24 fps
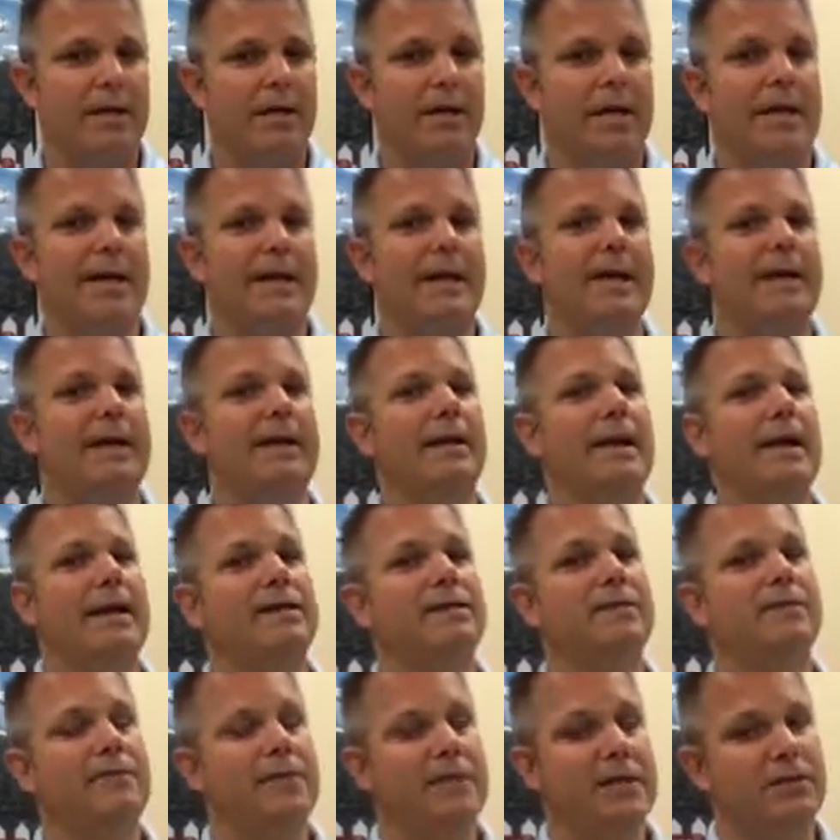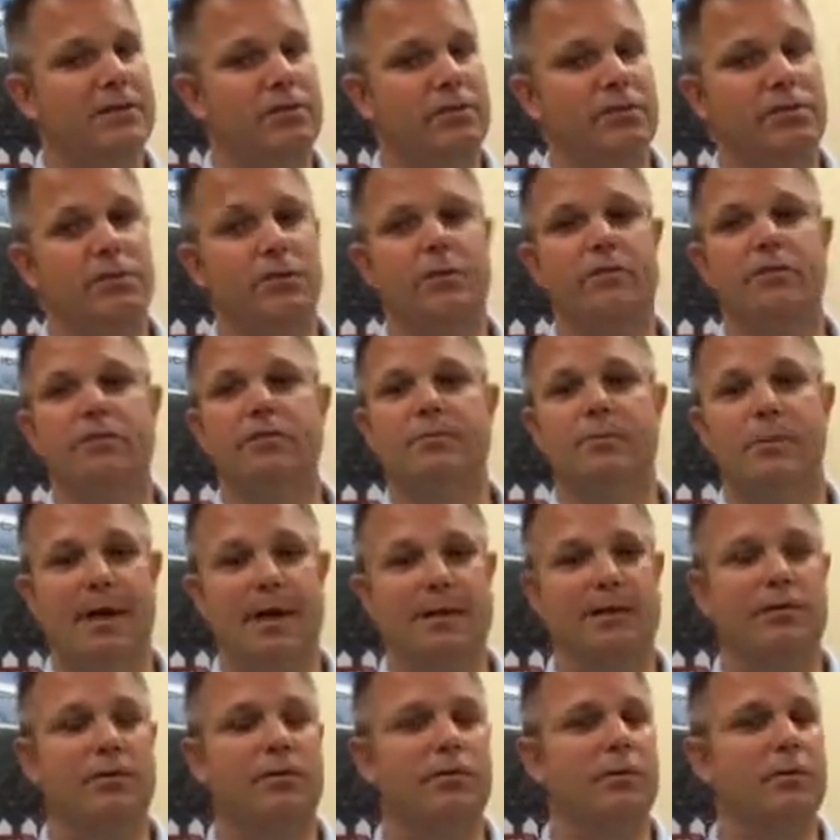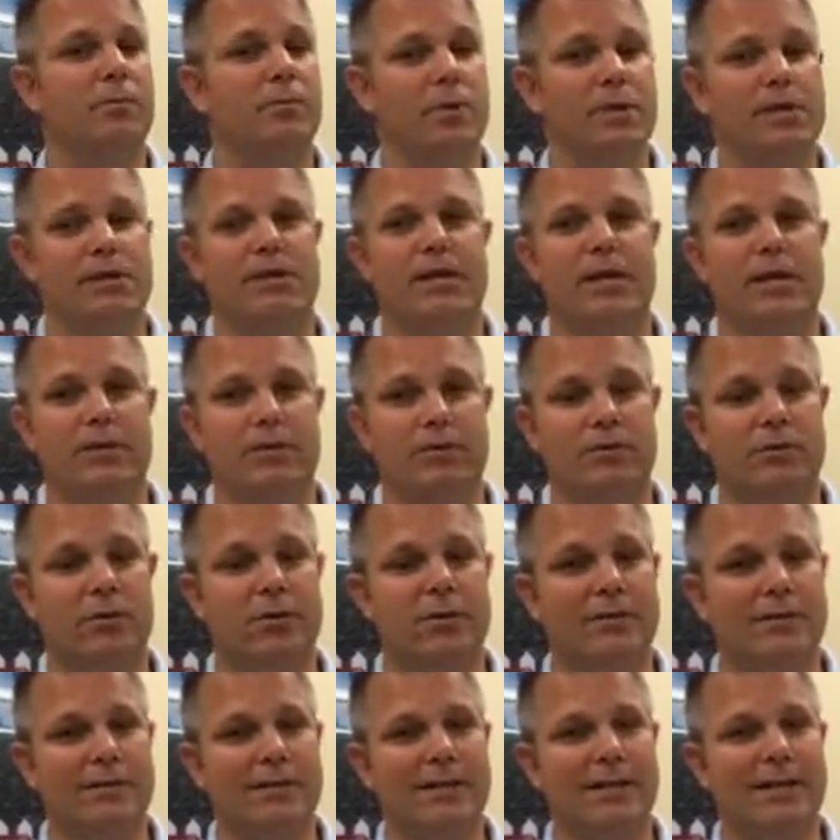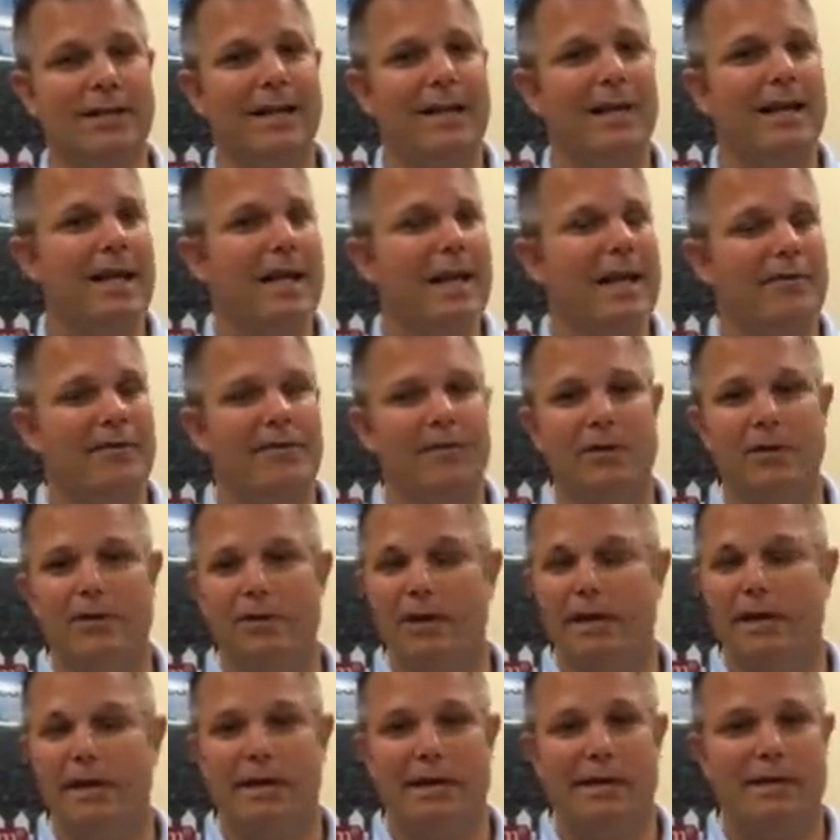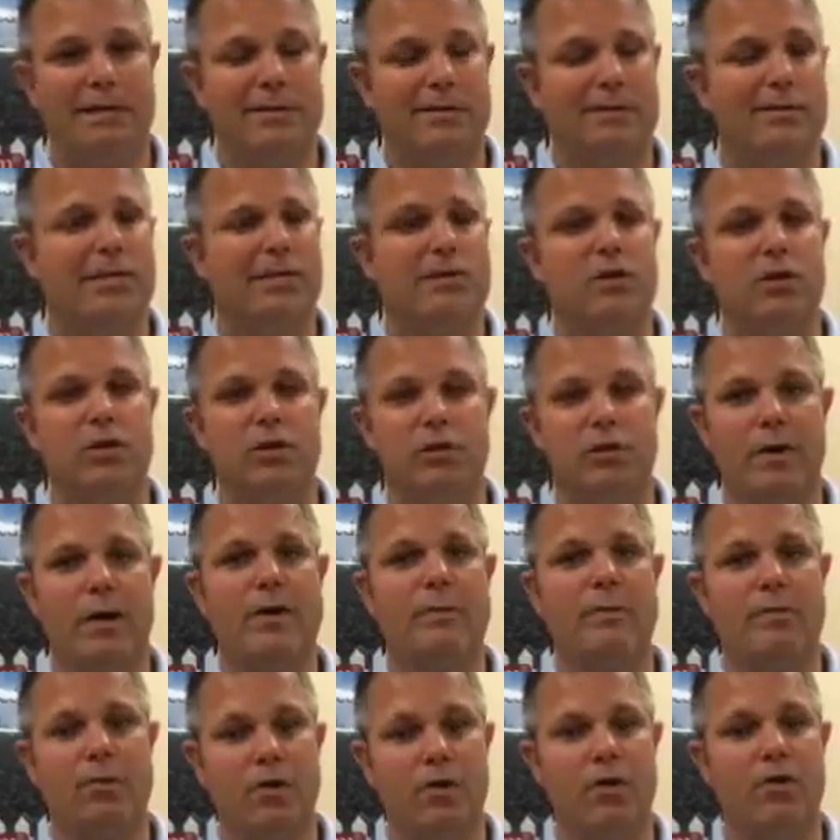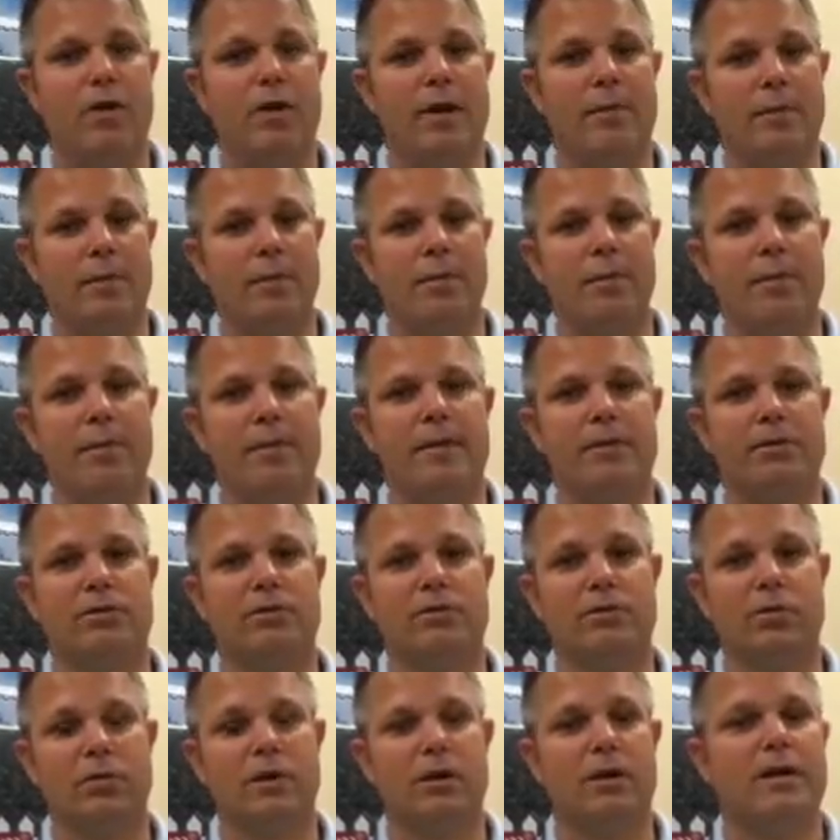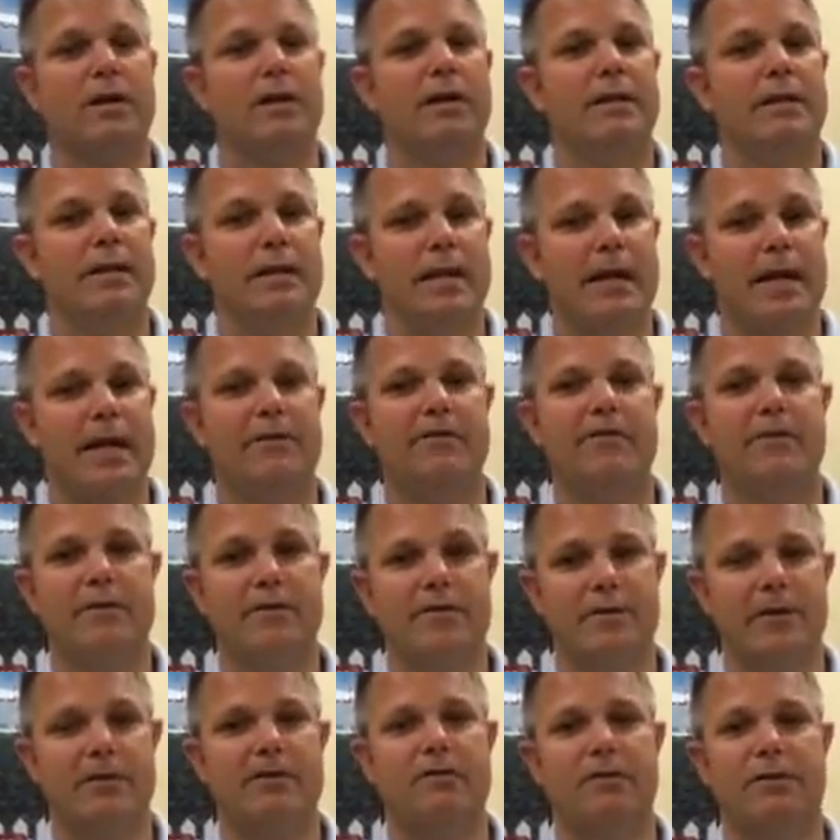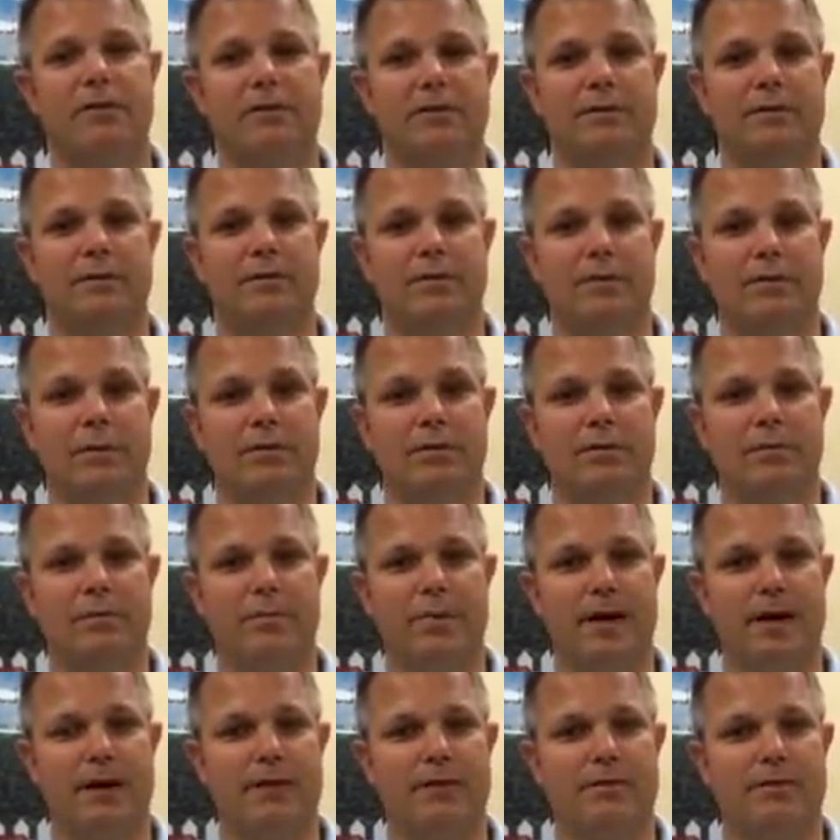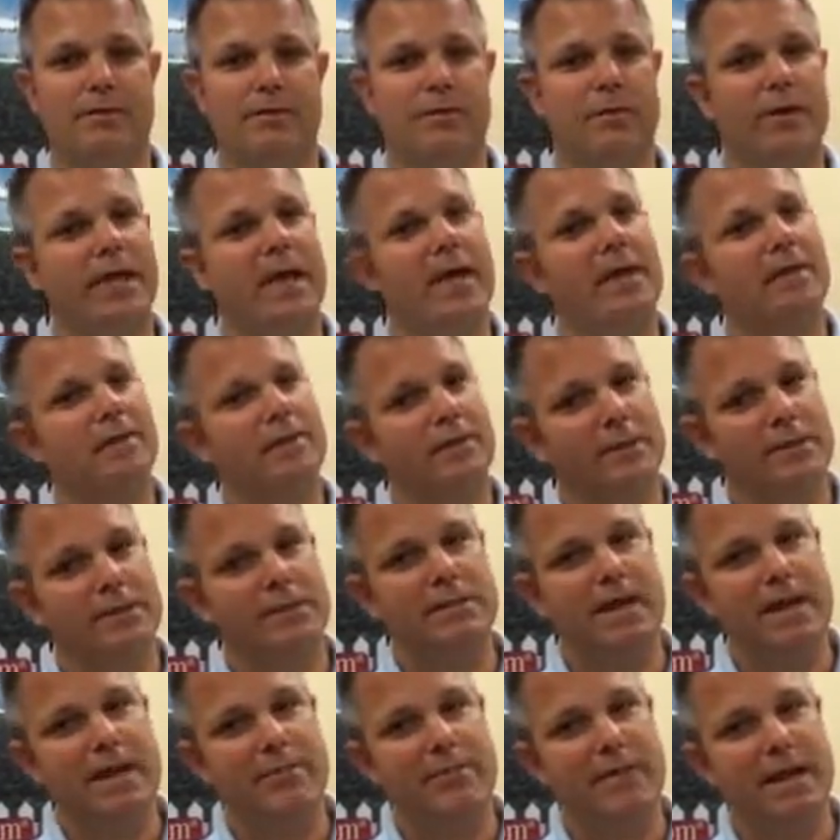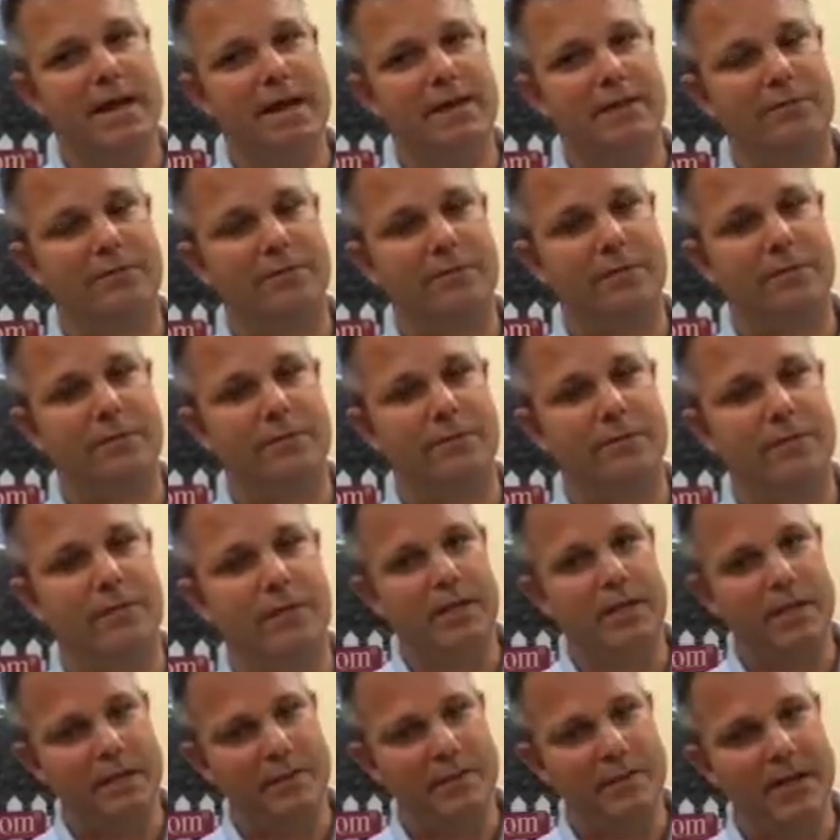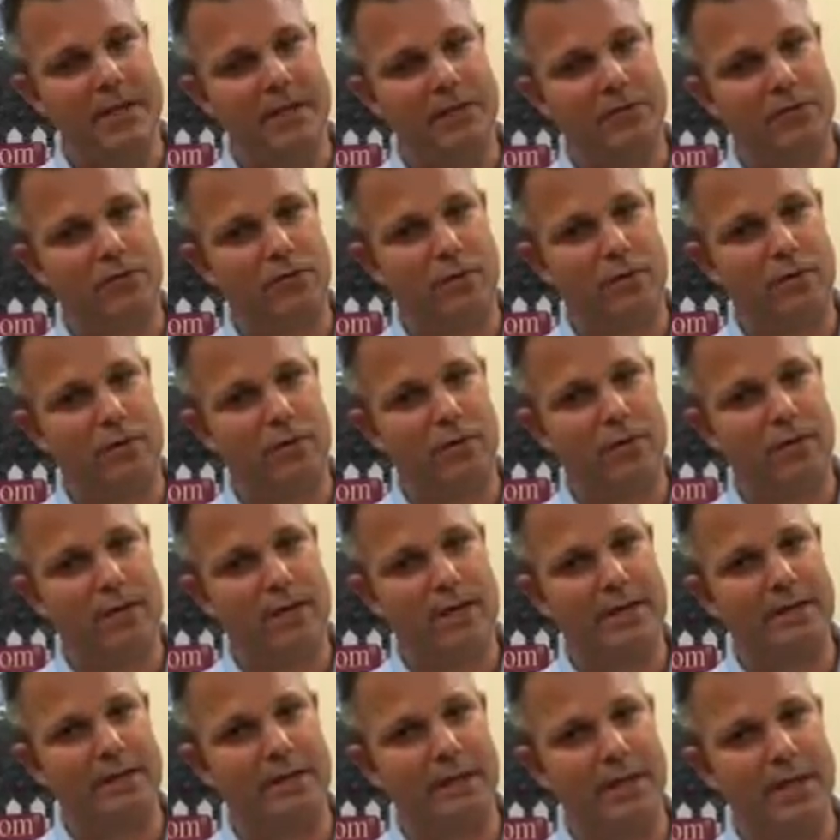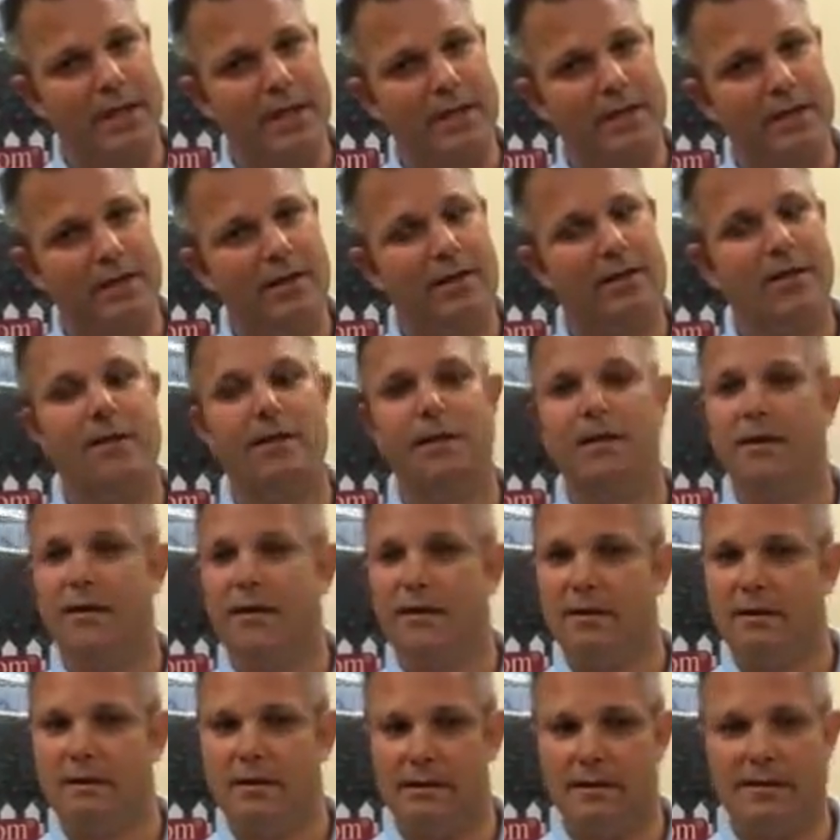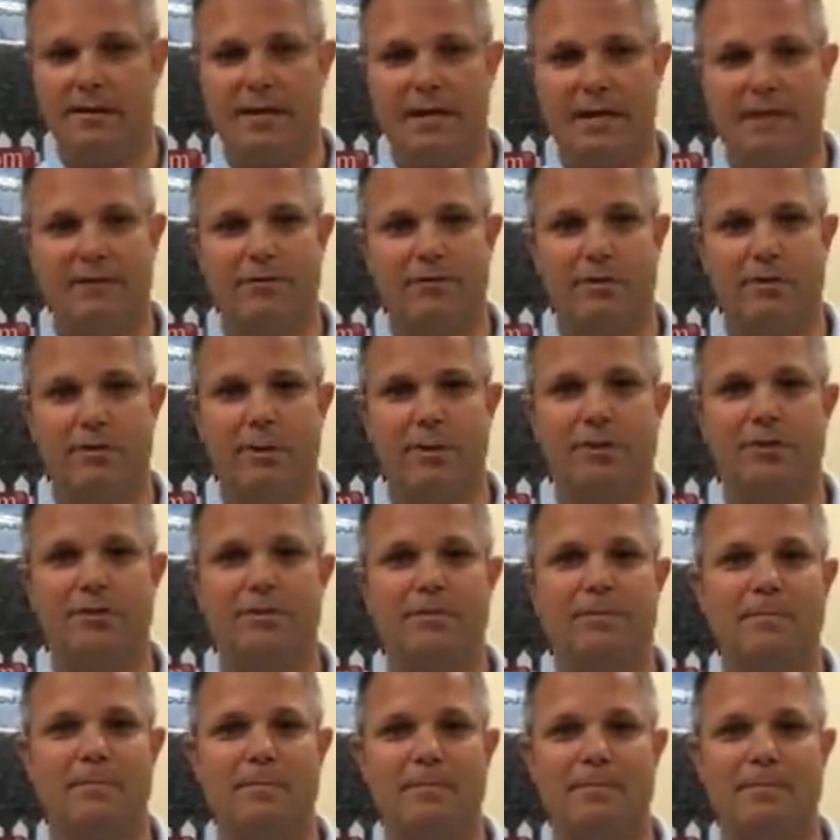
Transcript: And again, as a veteran, we respect you and appreciate your service and feel like it's such a great program. We want to make sure that every veteran knows about it. So again, it's Dave Mattis from Dave Mattis Group at Remax of Reading. Thanks very much.